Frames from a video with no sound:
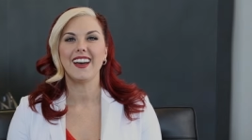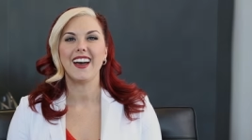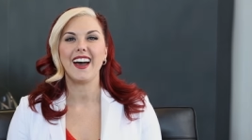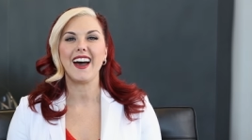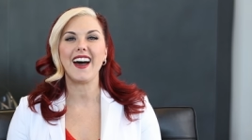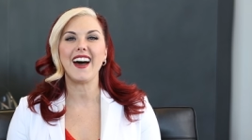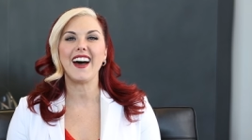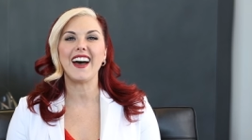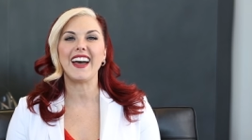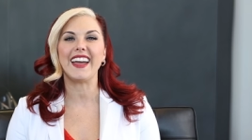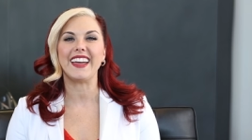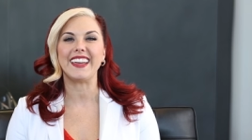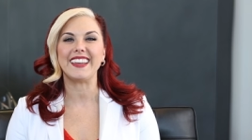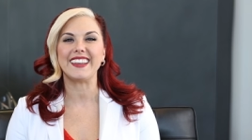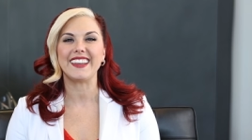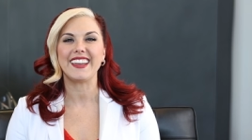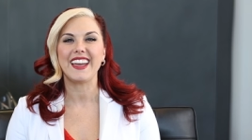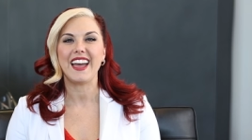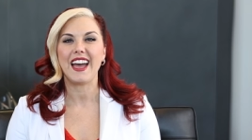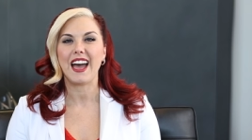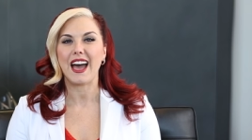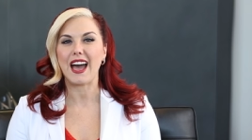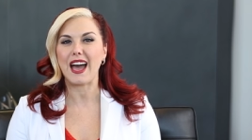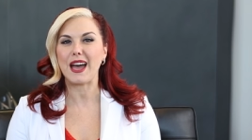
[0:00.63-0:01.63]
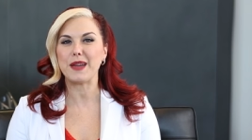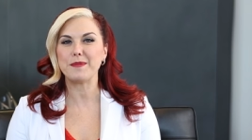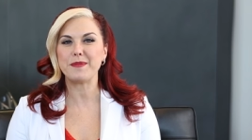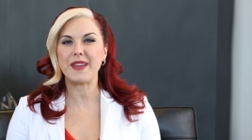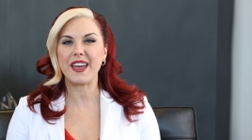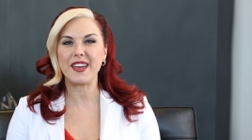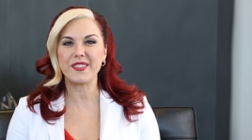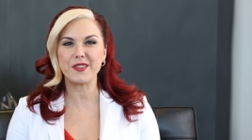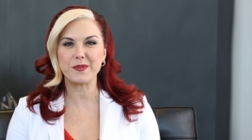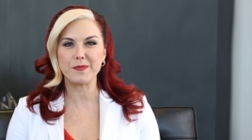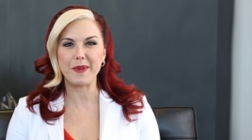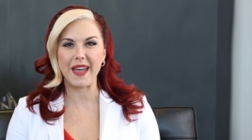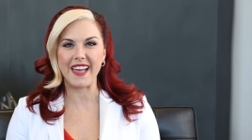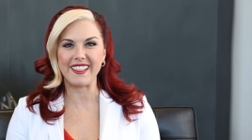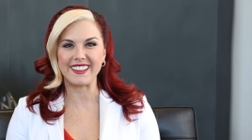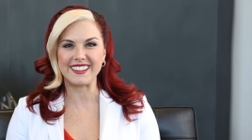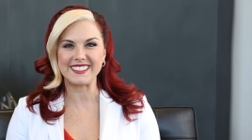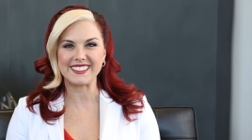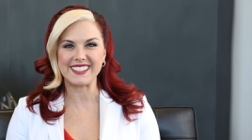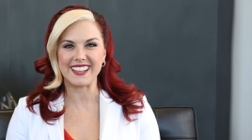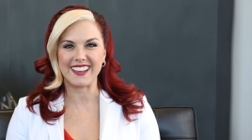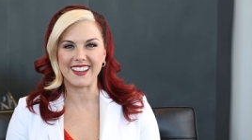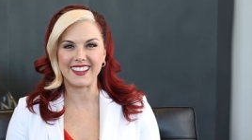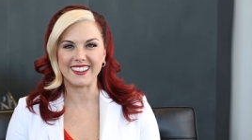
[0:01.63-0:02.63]
Hi, I'm Heather
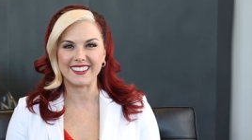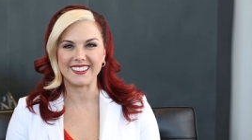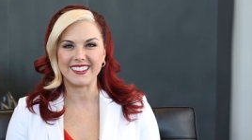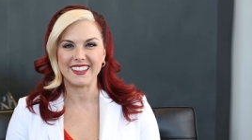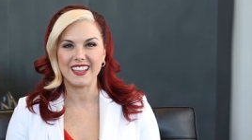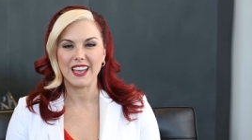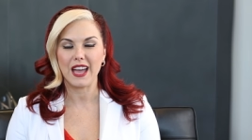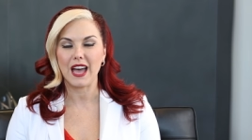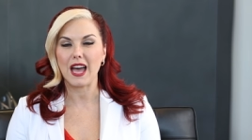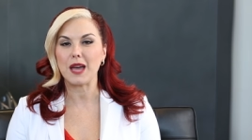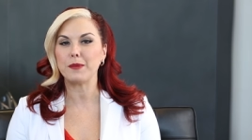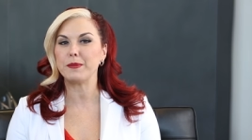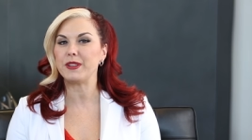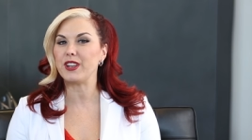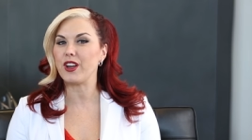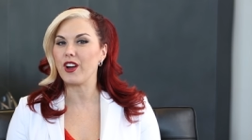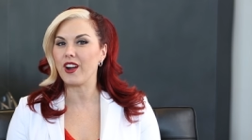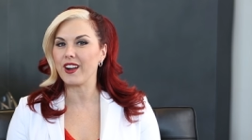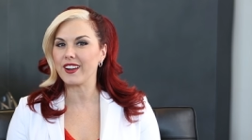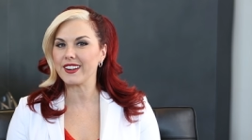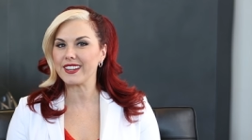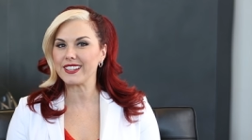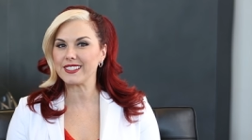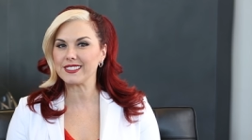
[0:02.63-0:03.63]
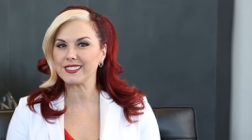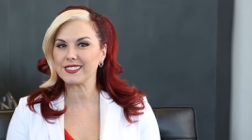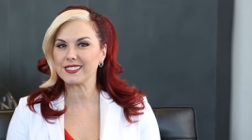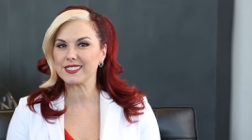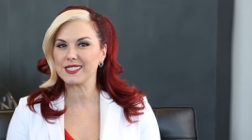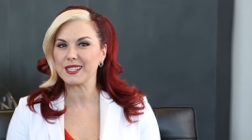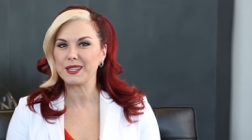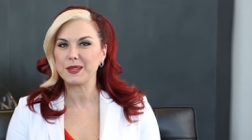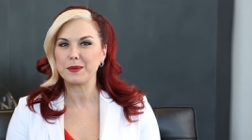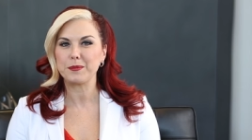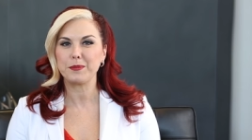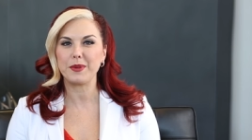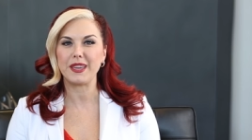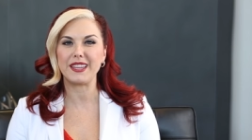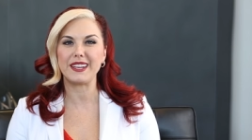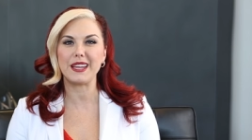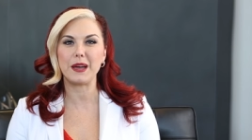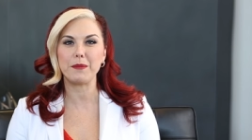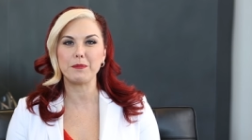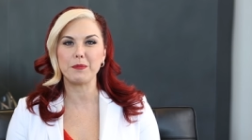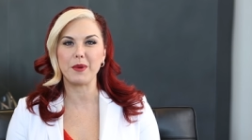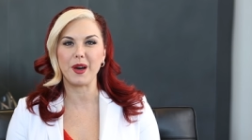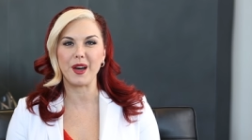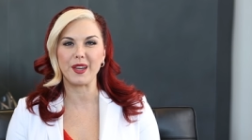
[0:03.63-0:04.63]
Ballentine. I'm an artist,
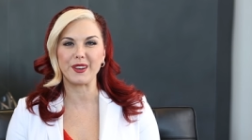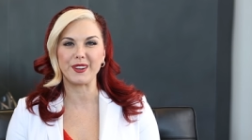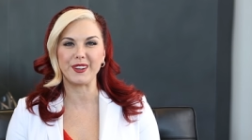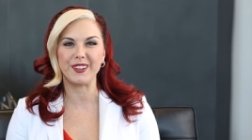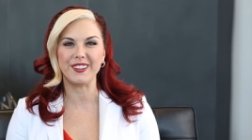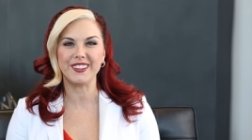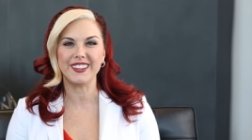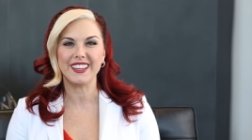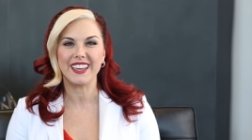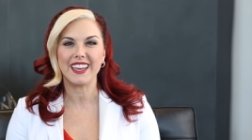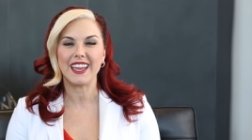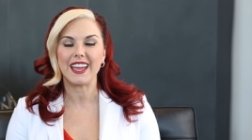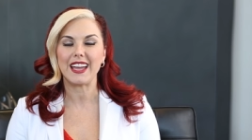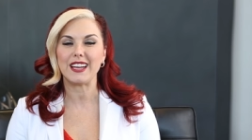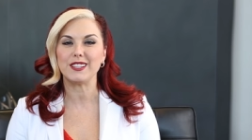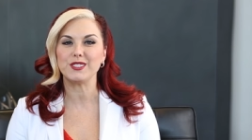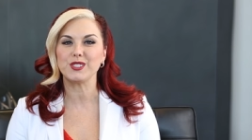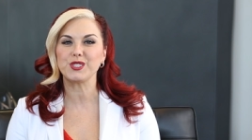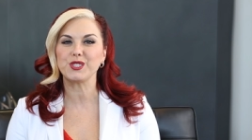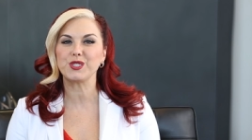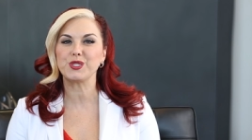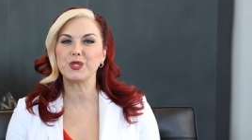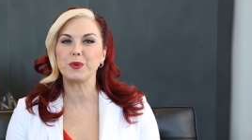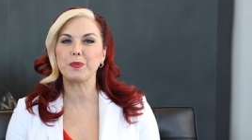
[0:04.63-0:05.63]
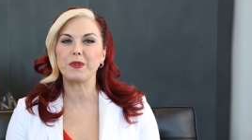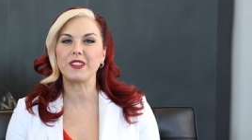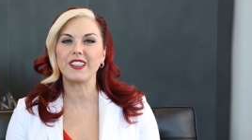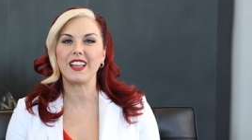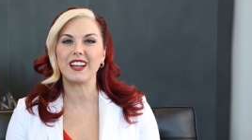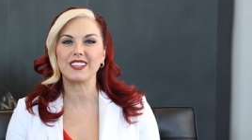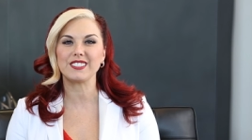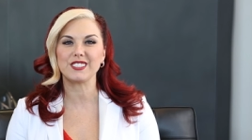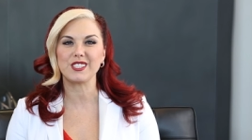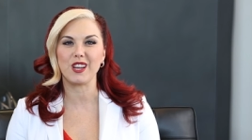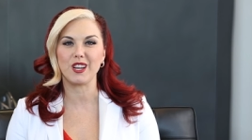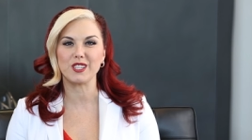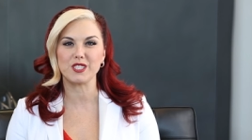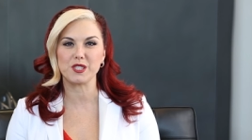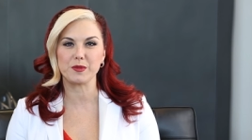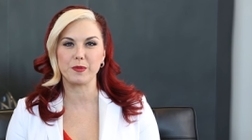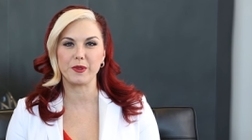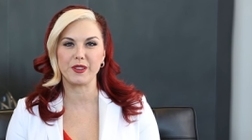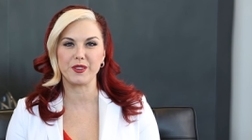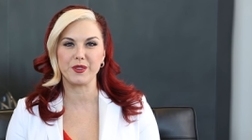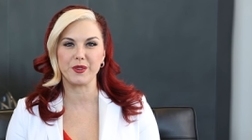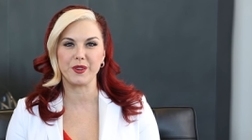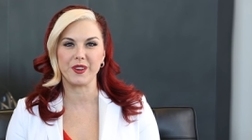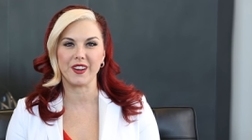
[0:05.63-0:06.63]
pinup model, and super luxe
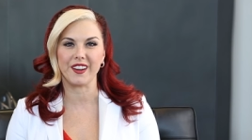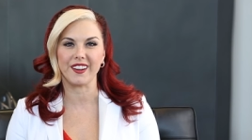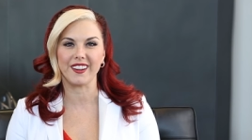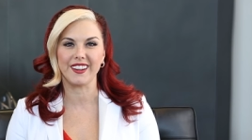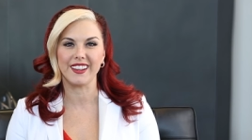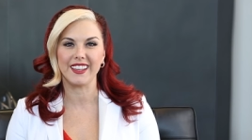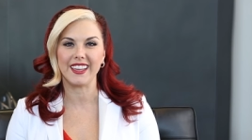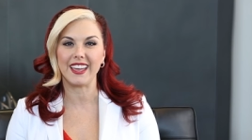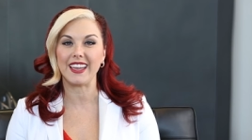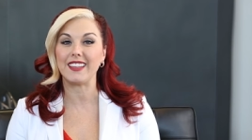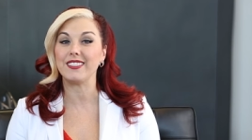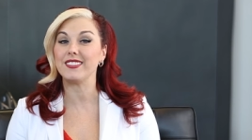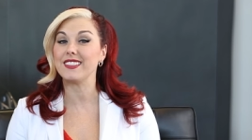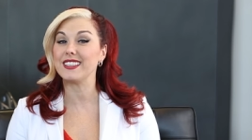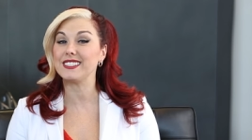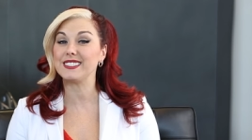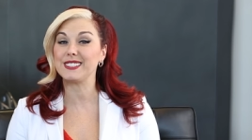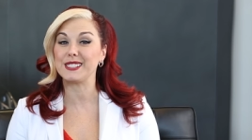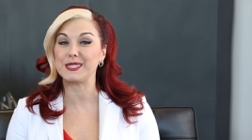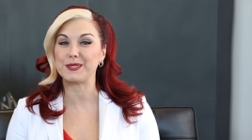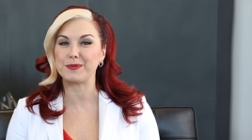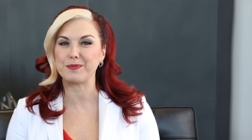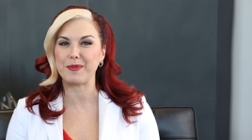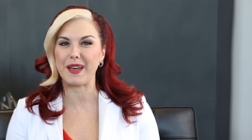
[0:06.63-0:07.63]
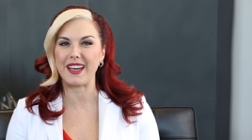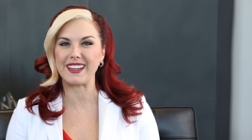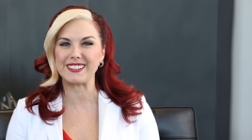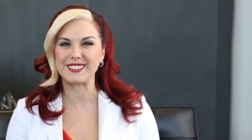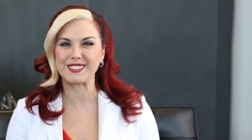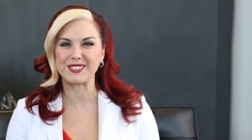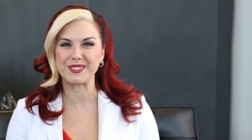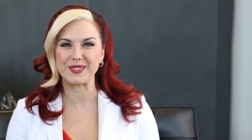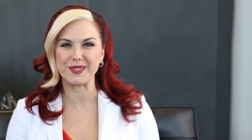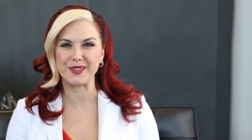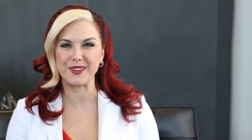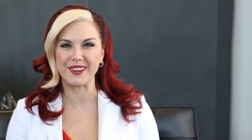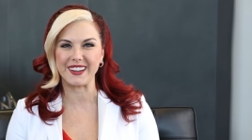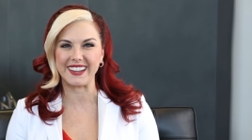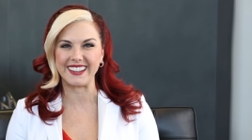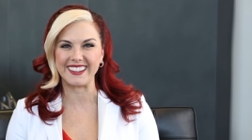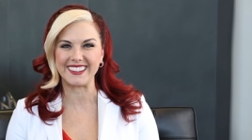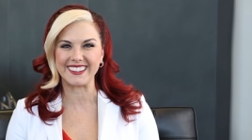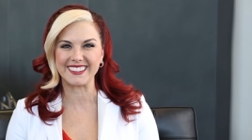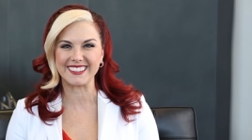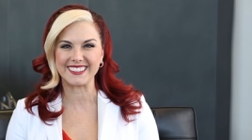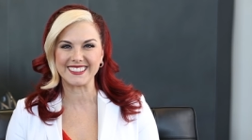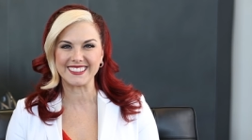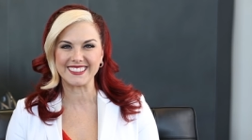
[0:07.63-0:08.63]
entrepreneur, and this is my
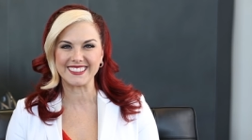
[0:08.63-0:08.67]
story.